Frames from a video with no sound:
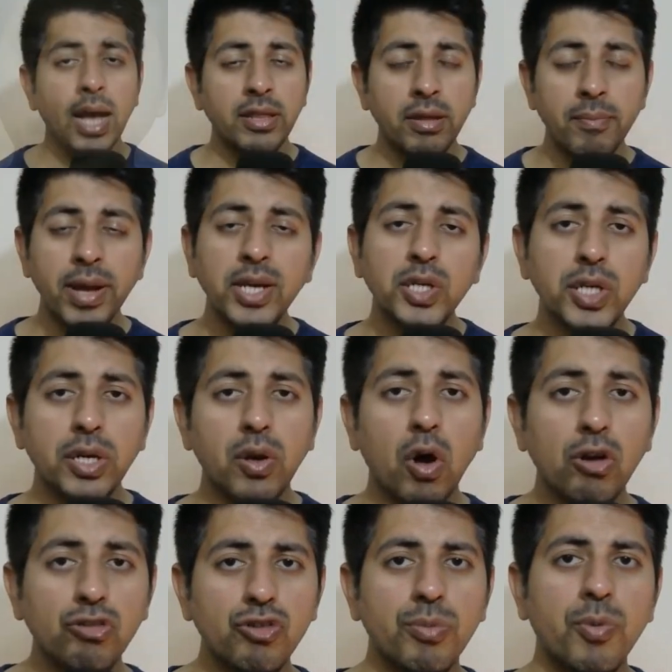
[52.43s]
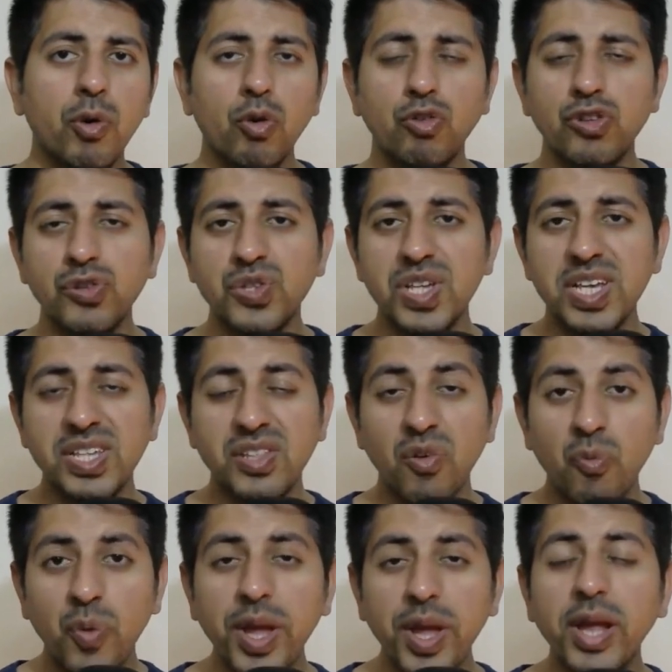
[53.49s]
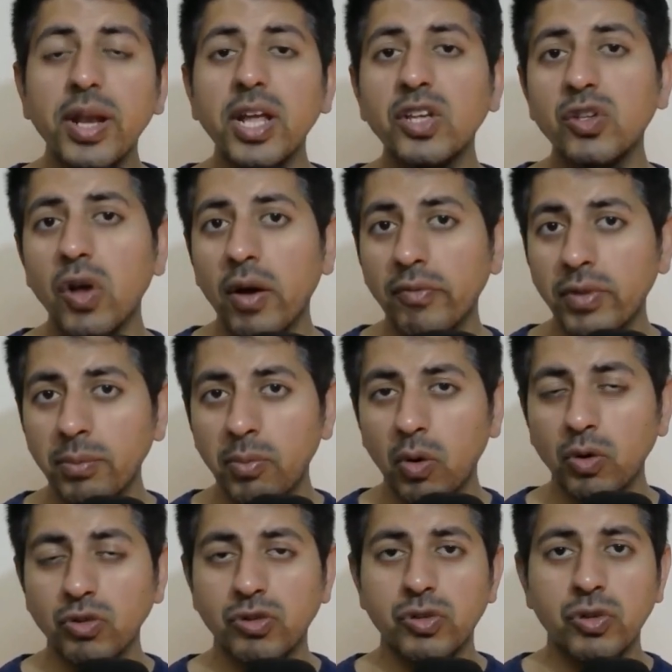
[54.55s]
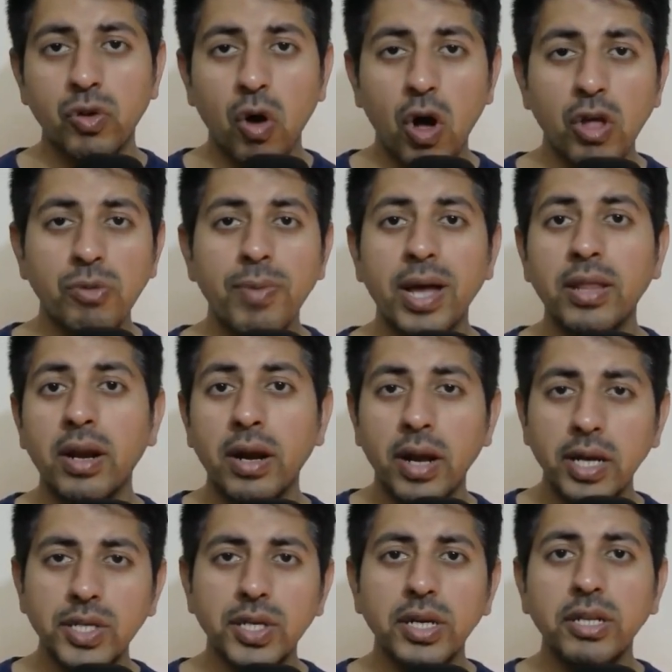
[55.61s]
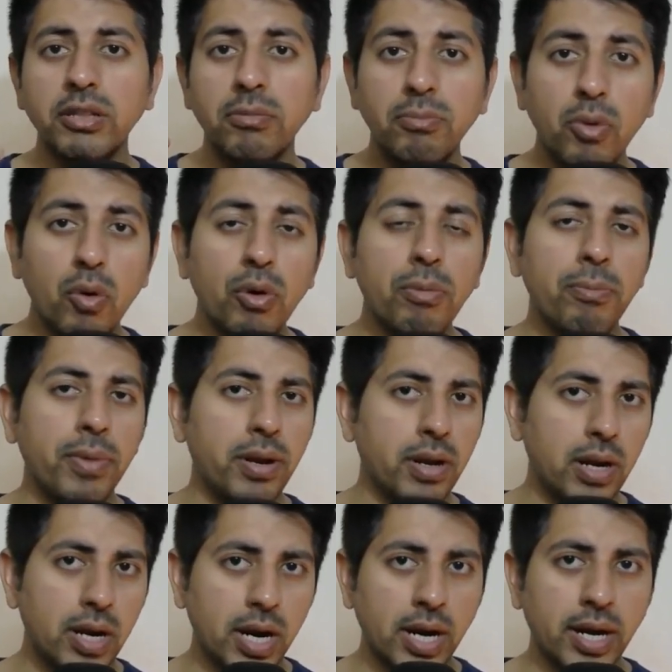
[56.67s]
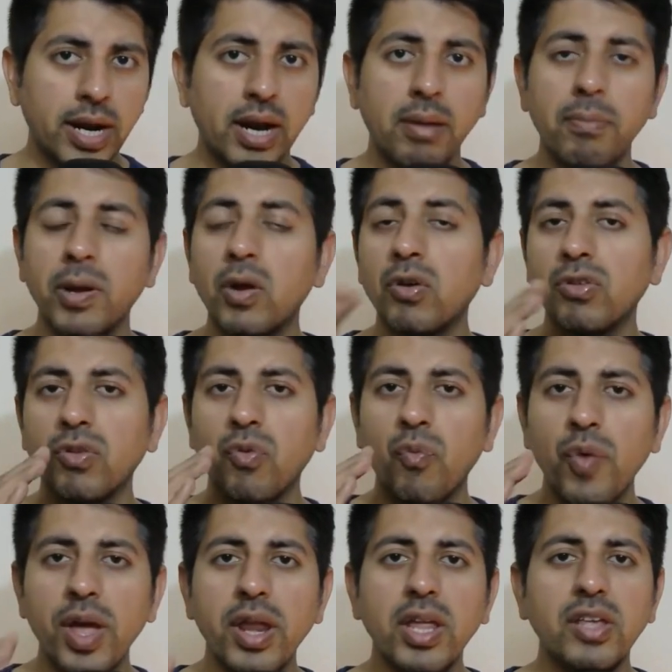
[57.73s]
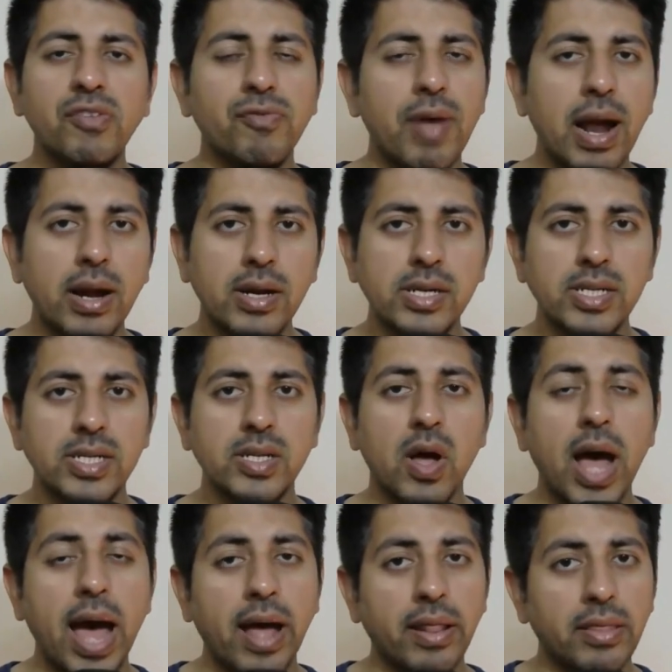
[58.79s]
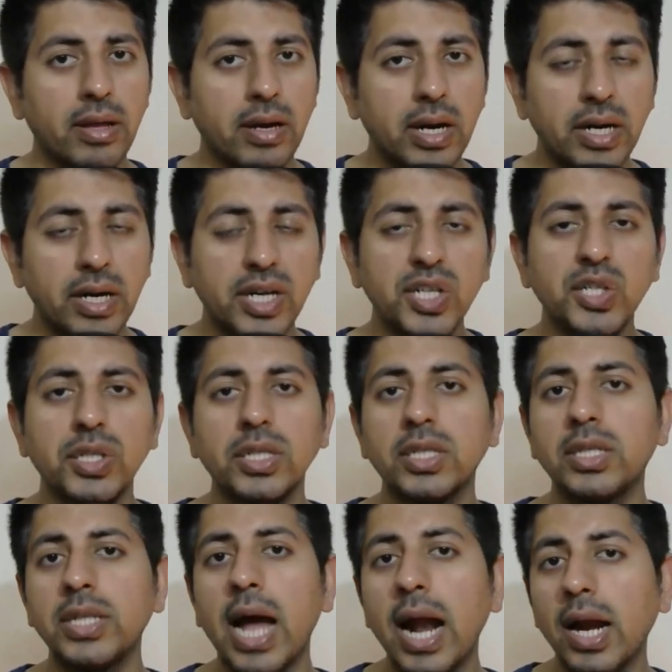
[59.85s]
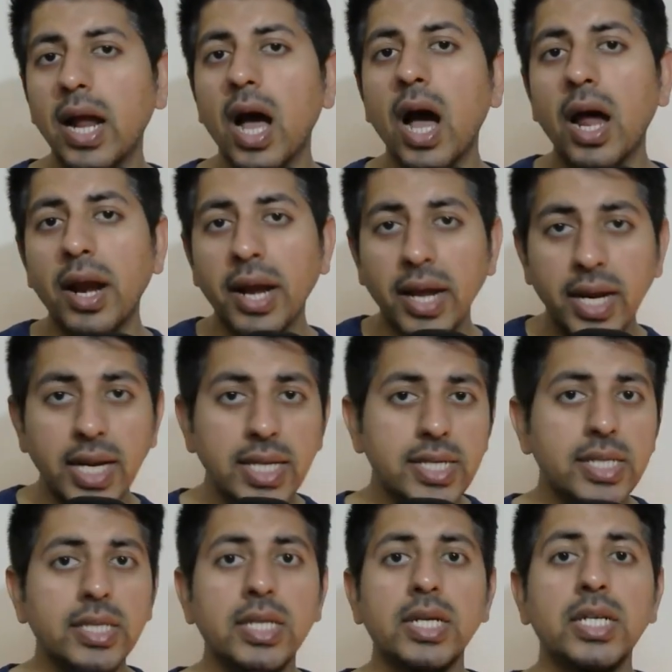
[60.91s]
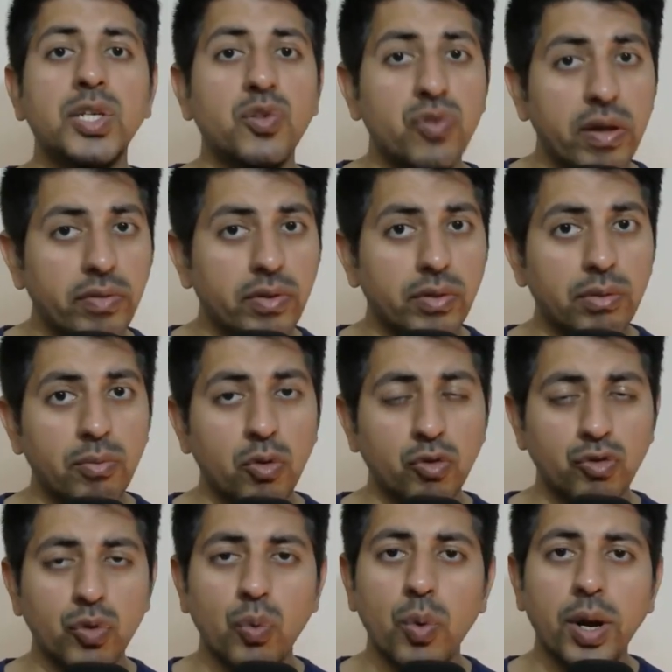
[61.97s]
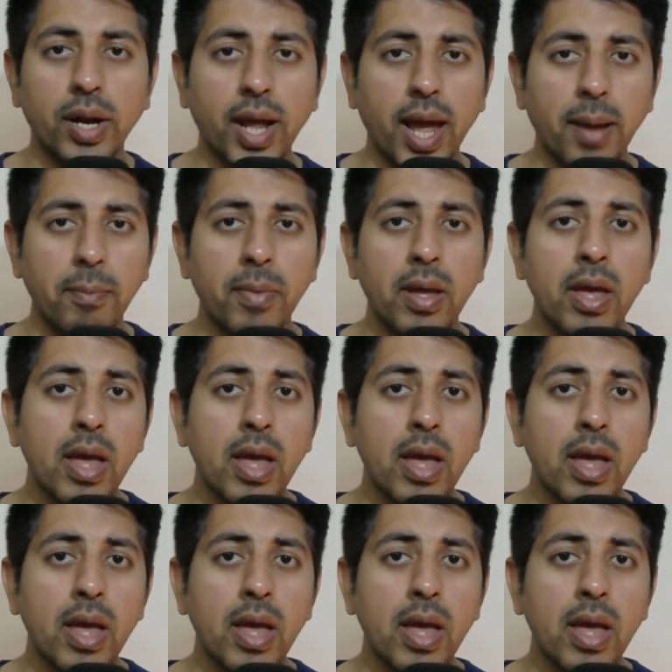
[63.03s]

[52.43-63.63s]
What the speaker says: As I mentioned, osteoporosis is the weakness of the bones caused by the reduction in the bone mineral content because of the various factors and the conditions that are decreasing the strength of the bones over time.